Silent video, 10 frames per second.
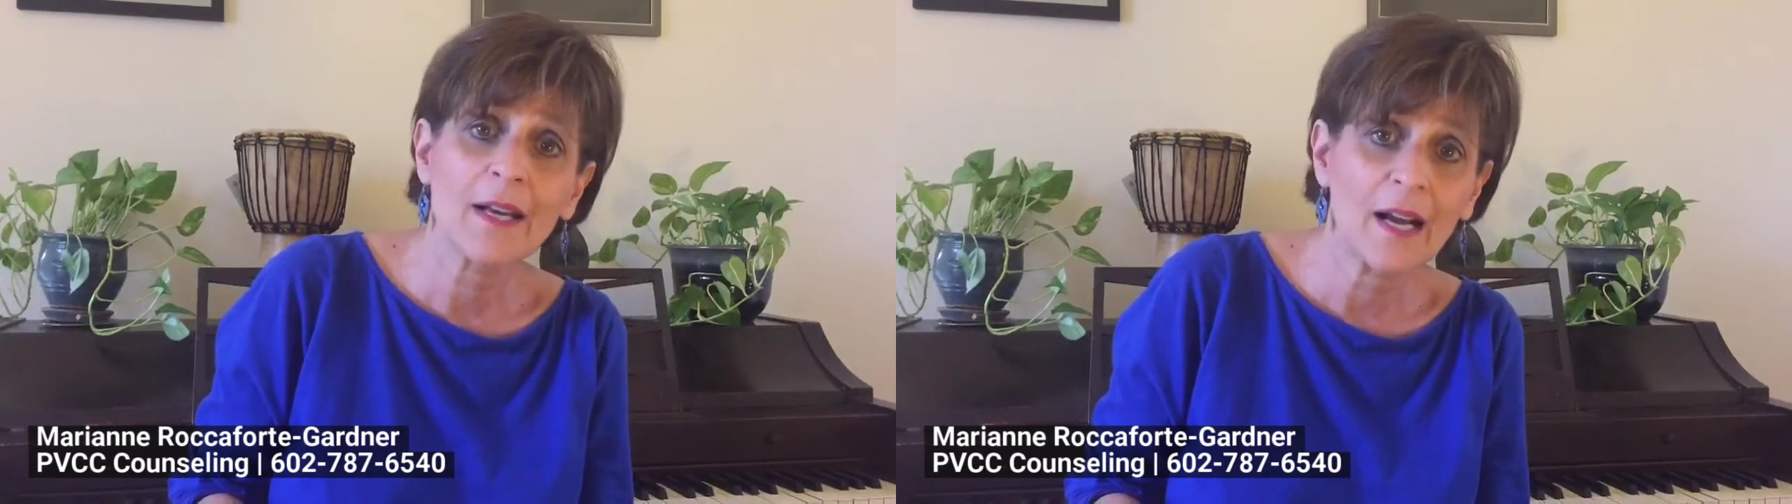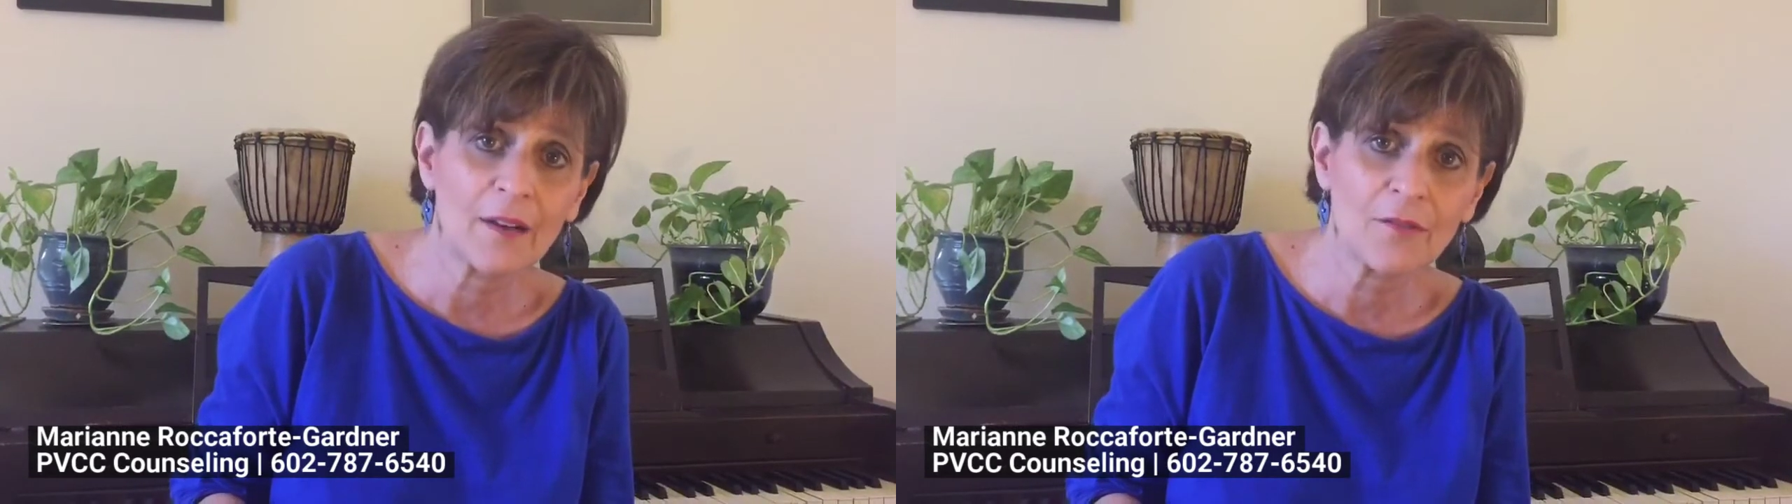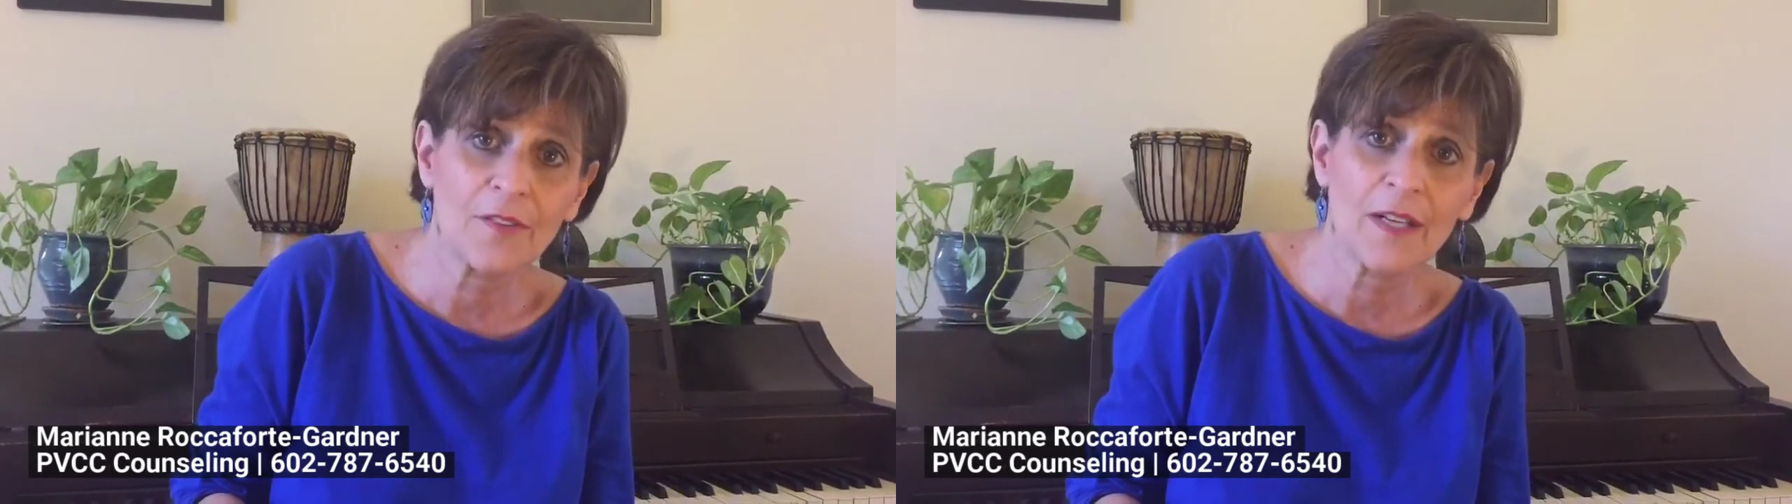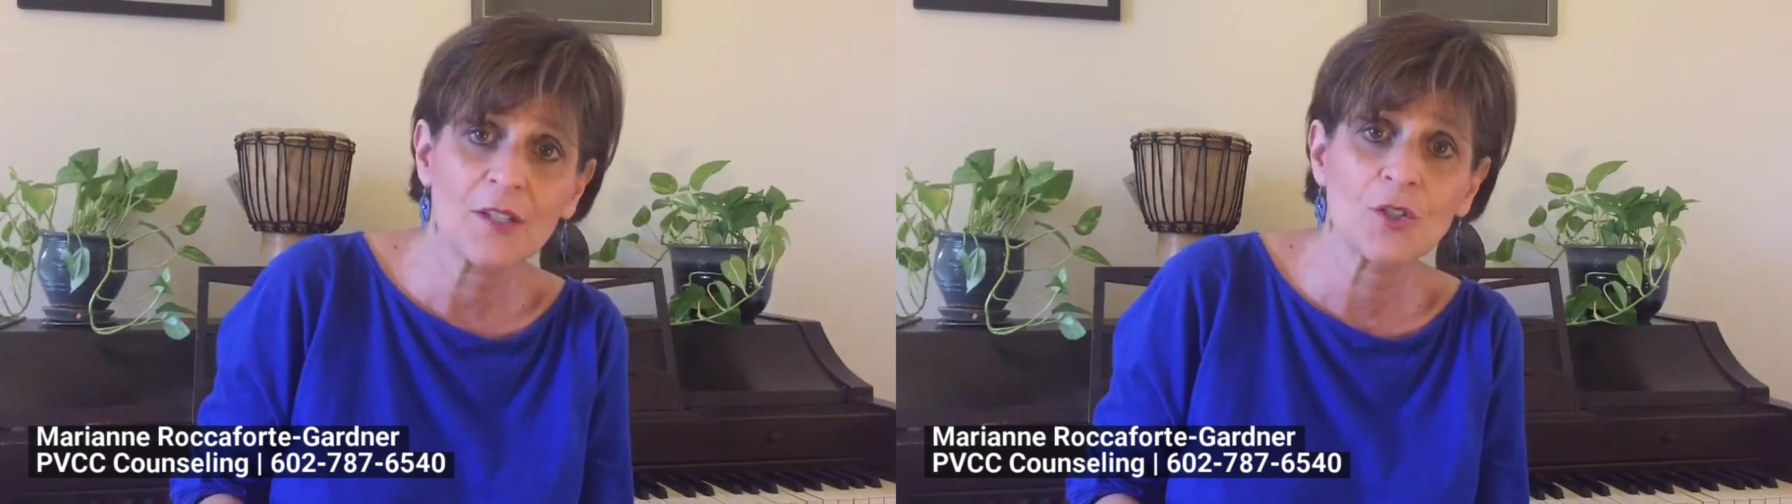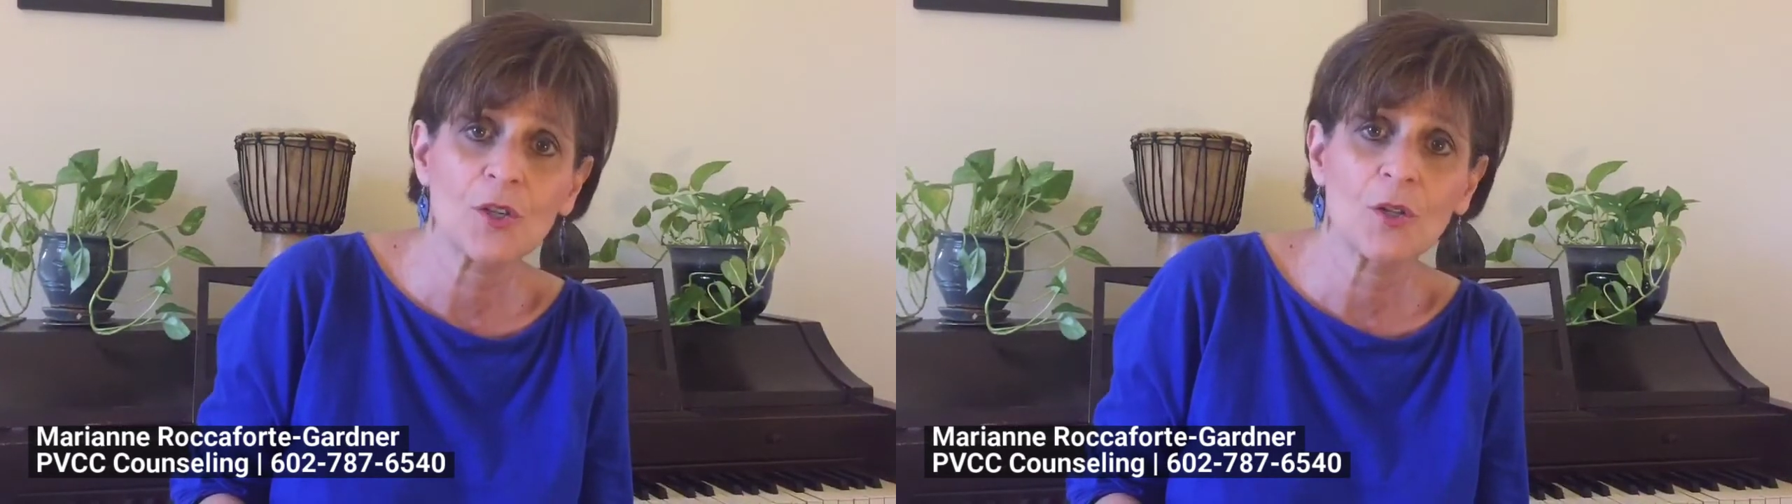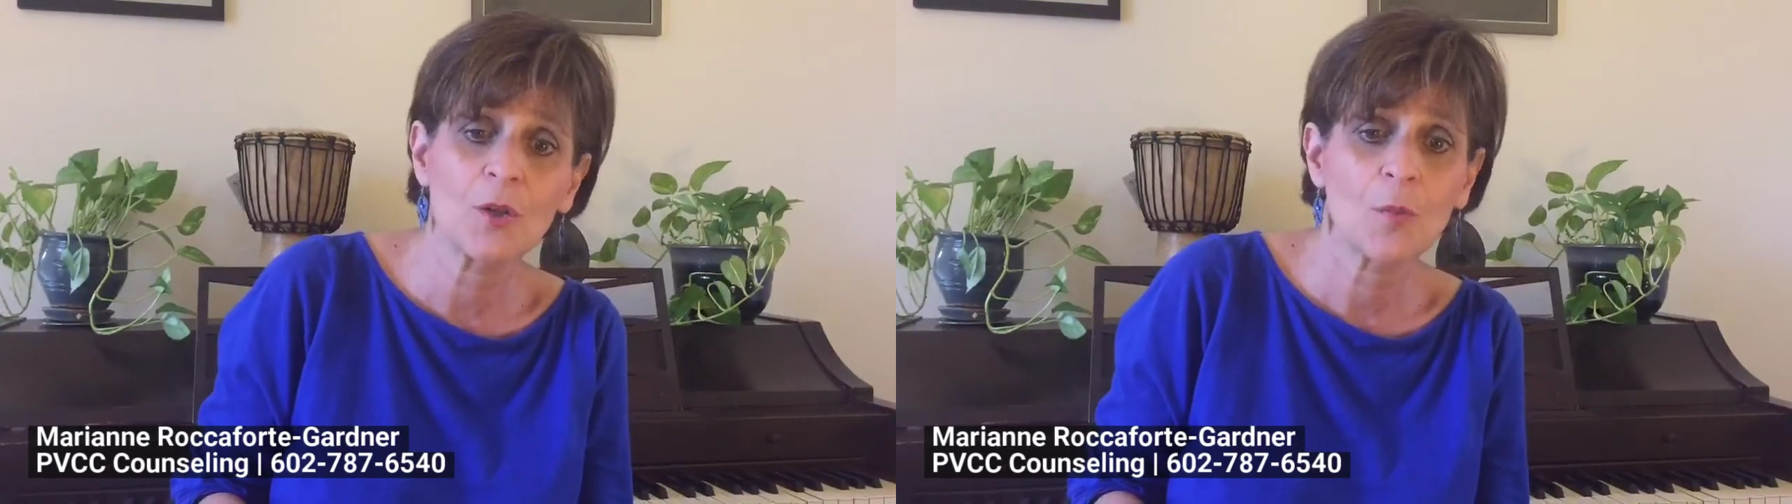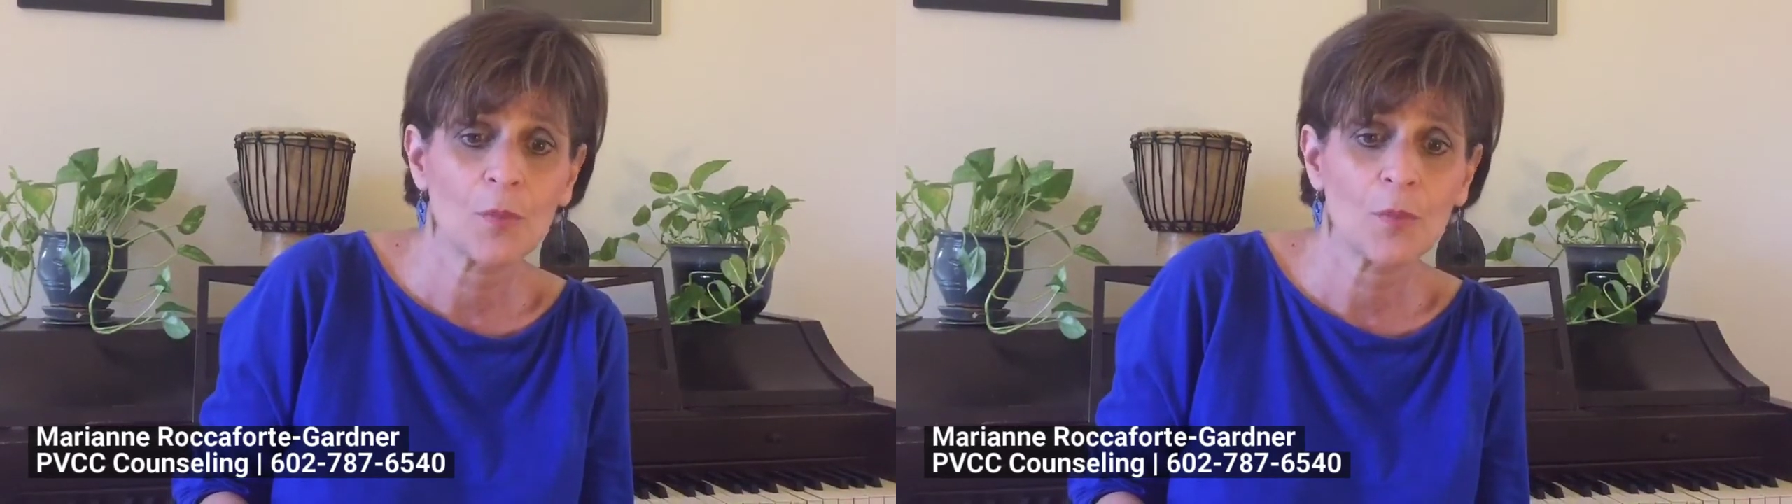confidential,